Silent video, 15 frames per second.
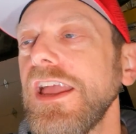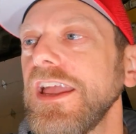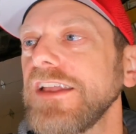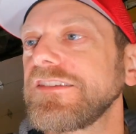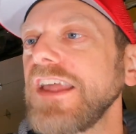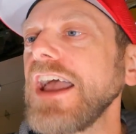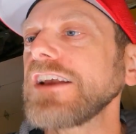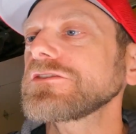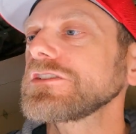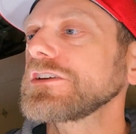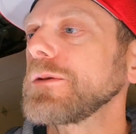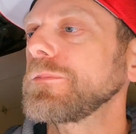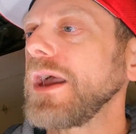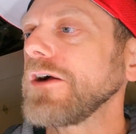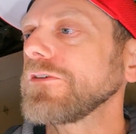It's actually
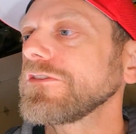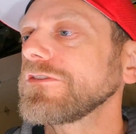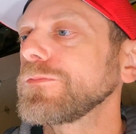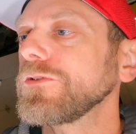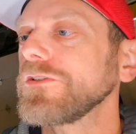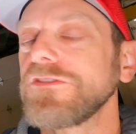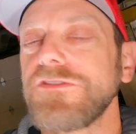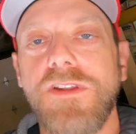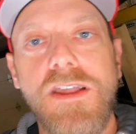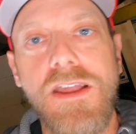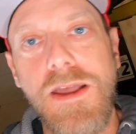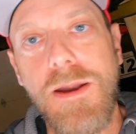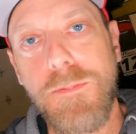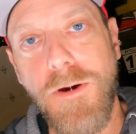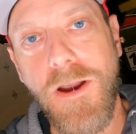a power sports
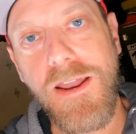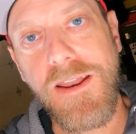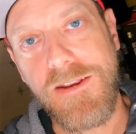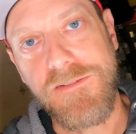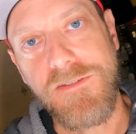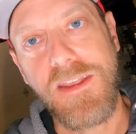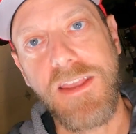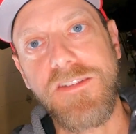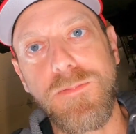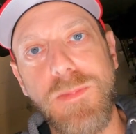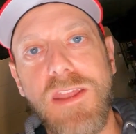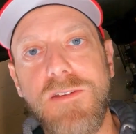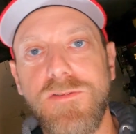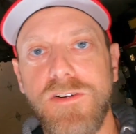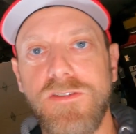product. It's
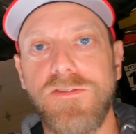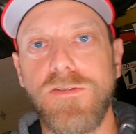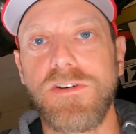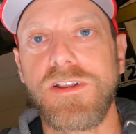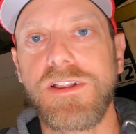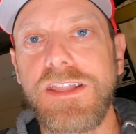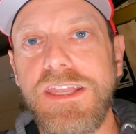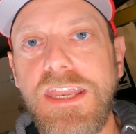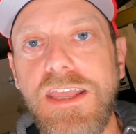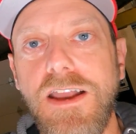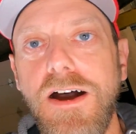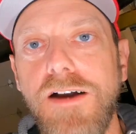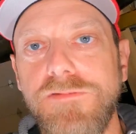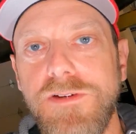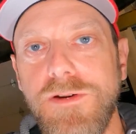meant for sort of cleaning
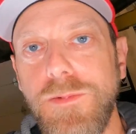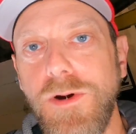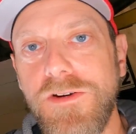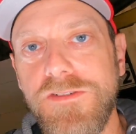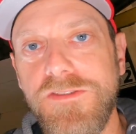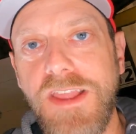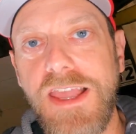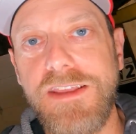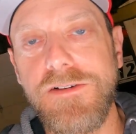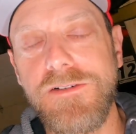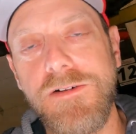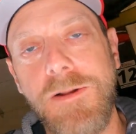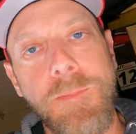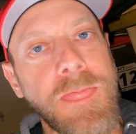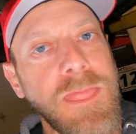off your
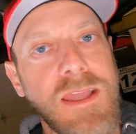motorcycle.